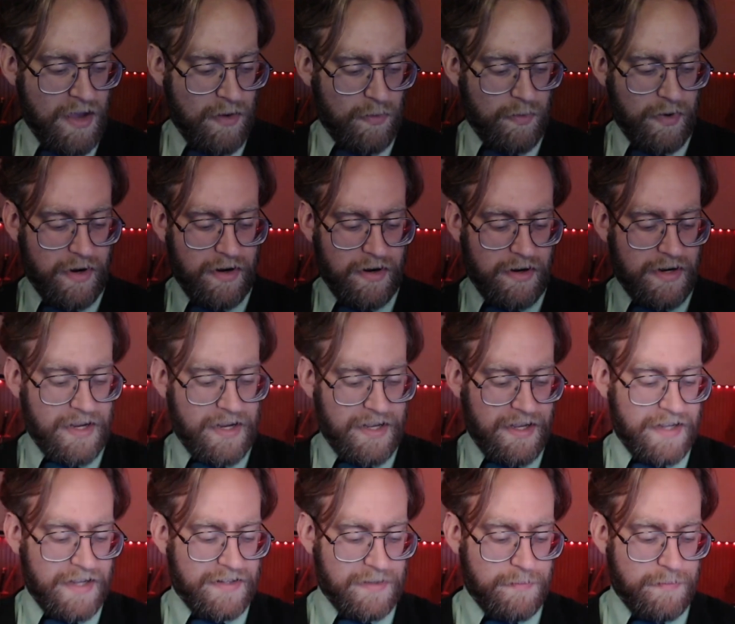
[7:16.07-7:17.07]
where
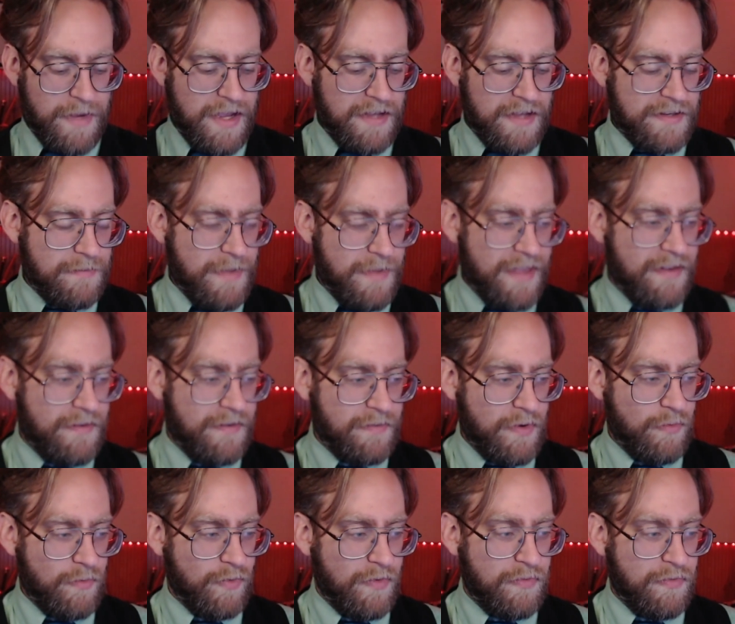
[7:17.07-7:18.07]
it's a it's a method of
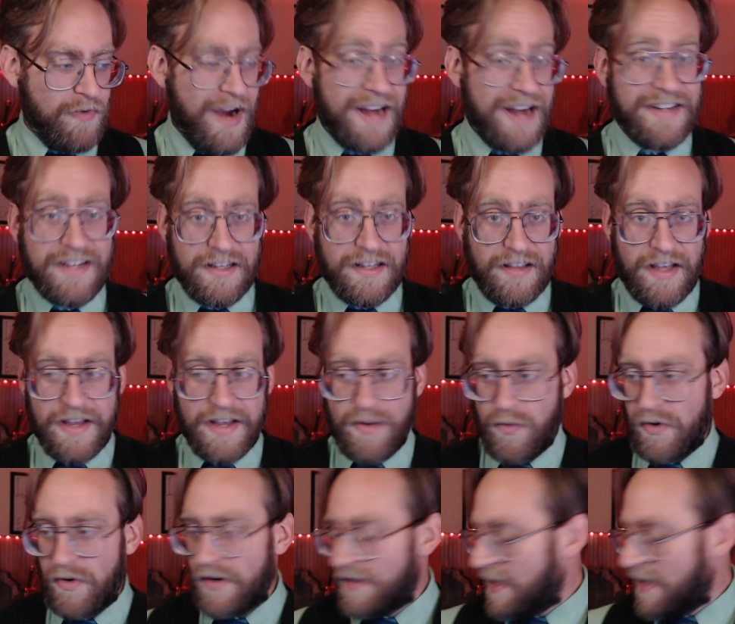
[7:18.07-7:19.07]
refracting light
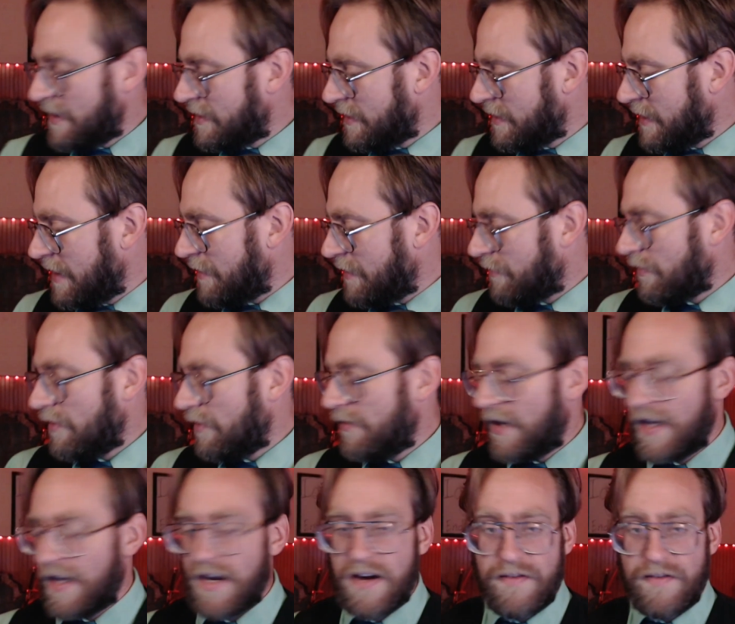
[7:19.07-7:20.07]
where it takes the light through and
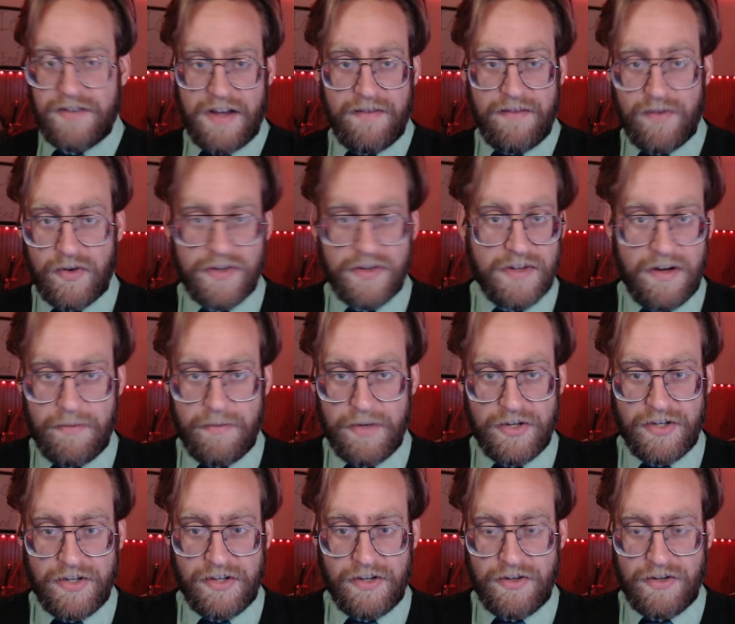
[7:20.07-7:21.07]
it kind of diverts an
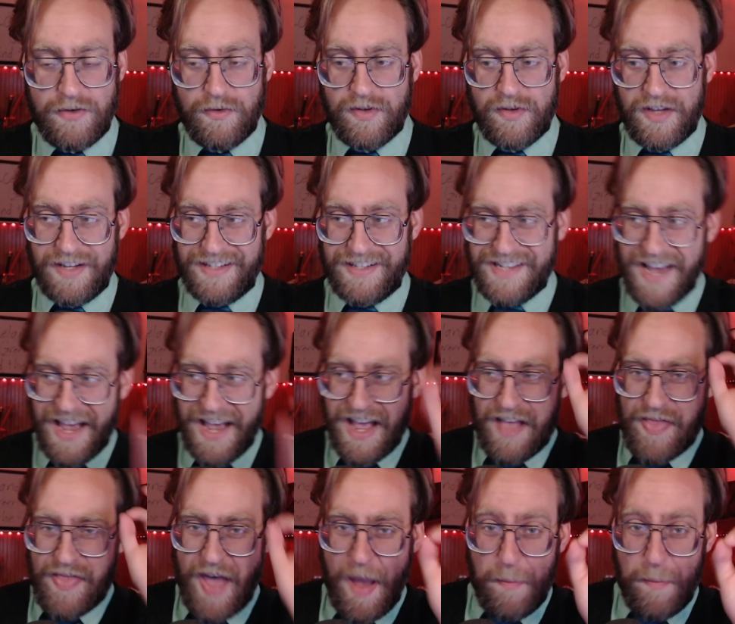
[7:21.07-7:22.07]
image into two things.
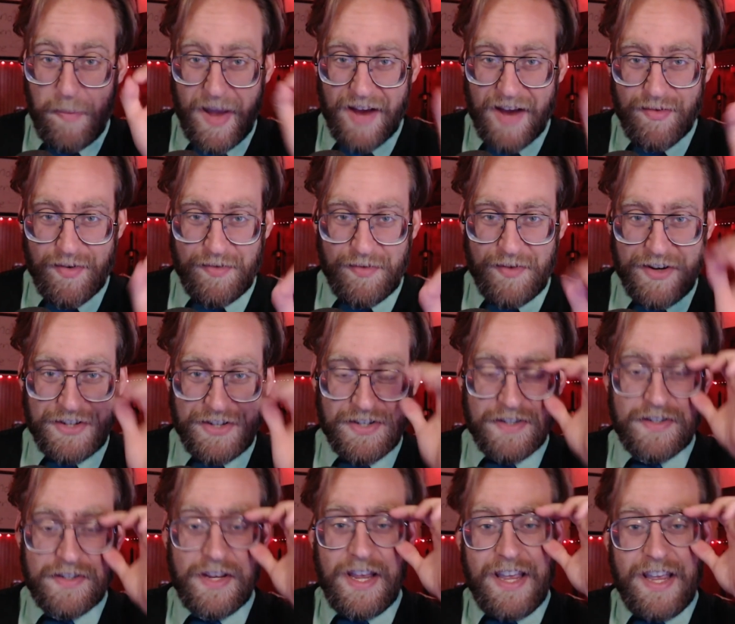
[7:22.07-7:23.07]
That
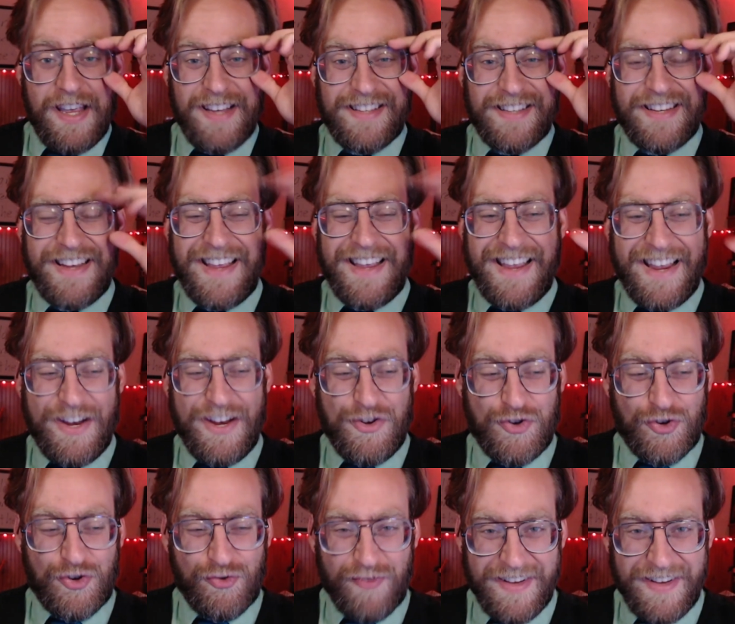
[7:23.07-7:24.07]
birefringence is
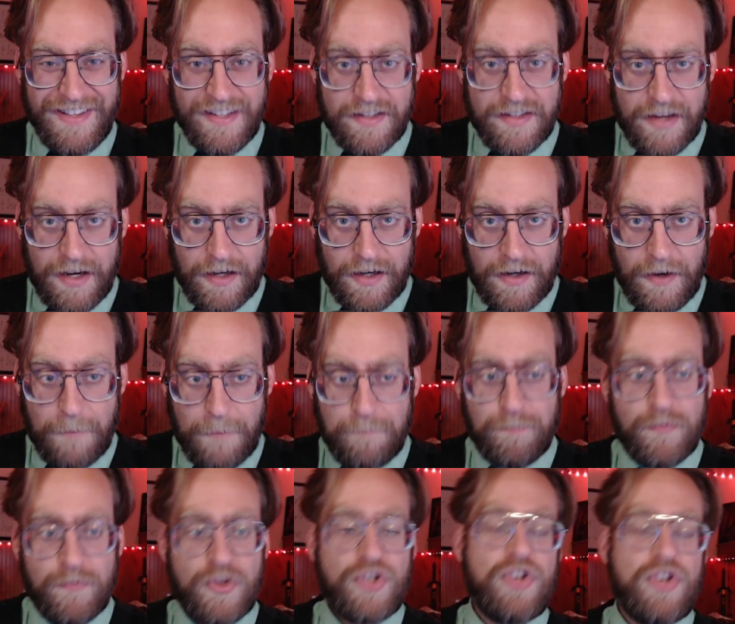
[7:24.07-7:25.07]
intrinsic
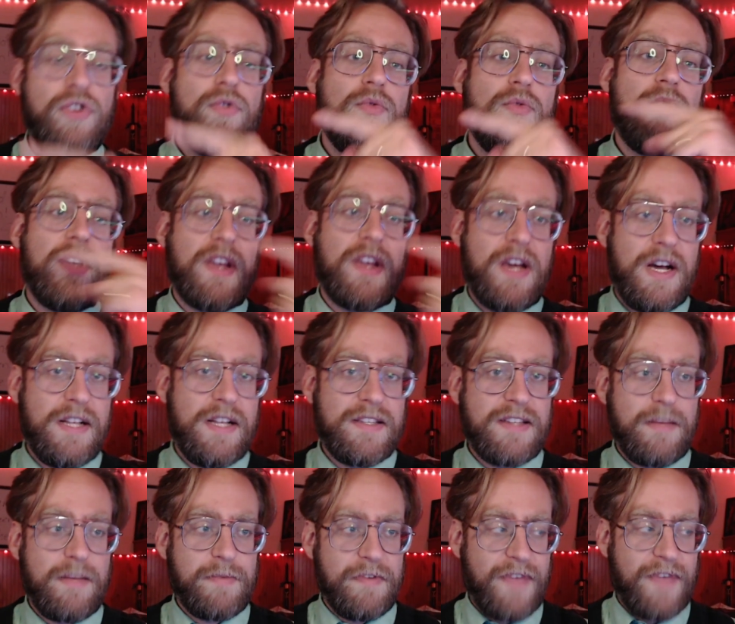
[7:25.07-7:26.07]
to the
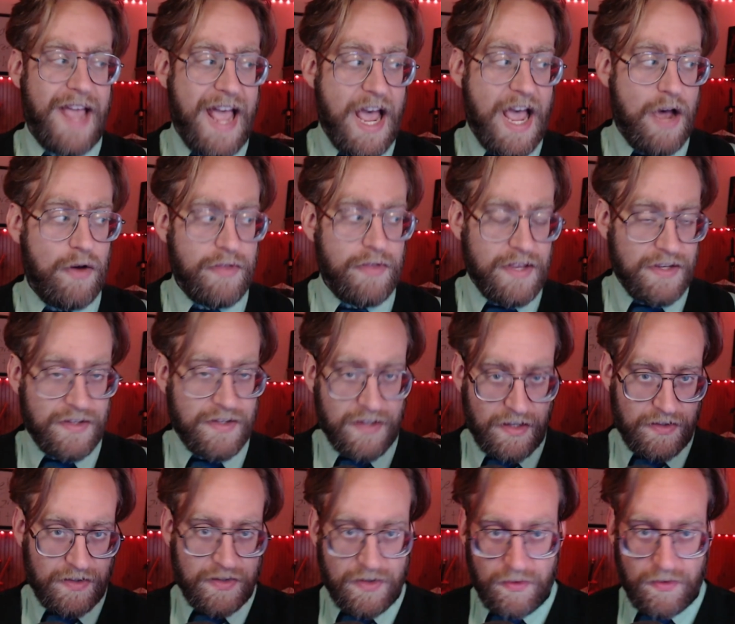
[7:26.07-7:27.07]
concept of how these
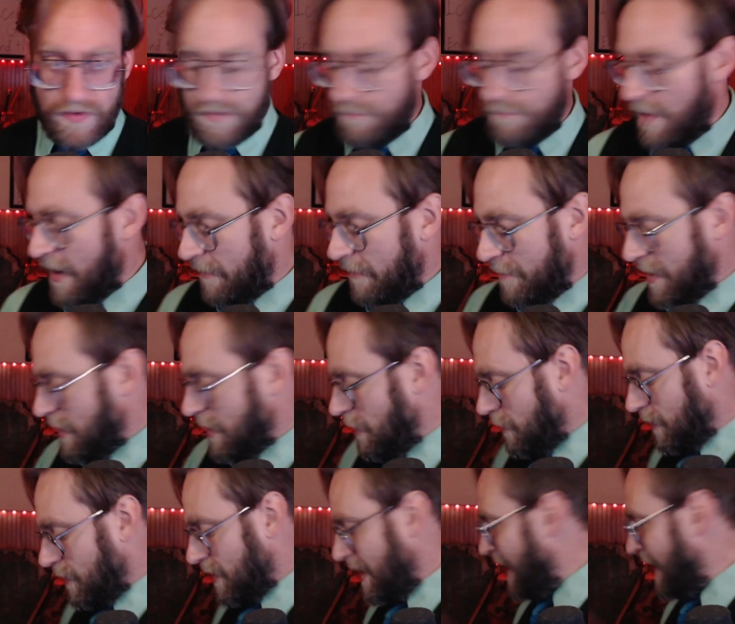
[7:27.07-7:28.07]
sunstones might have been
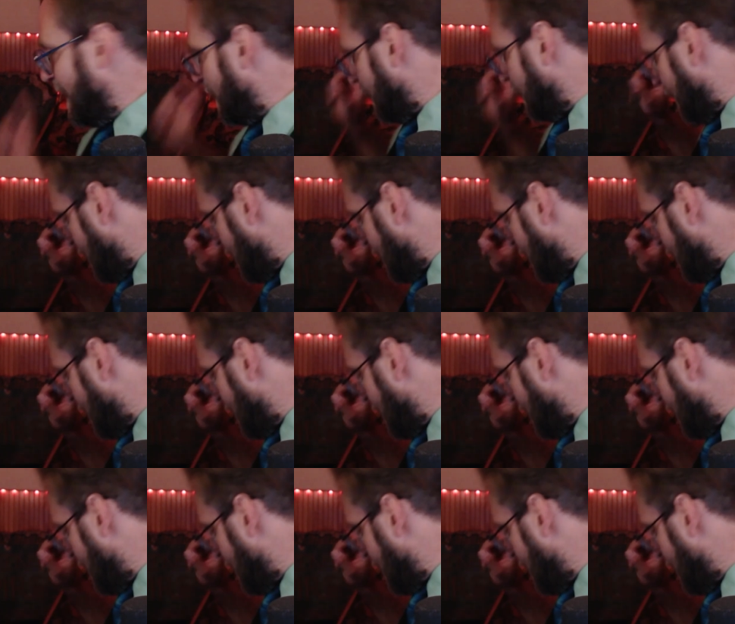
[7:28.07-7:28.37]
used, at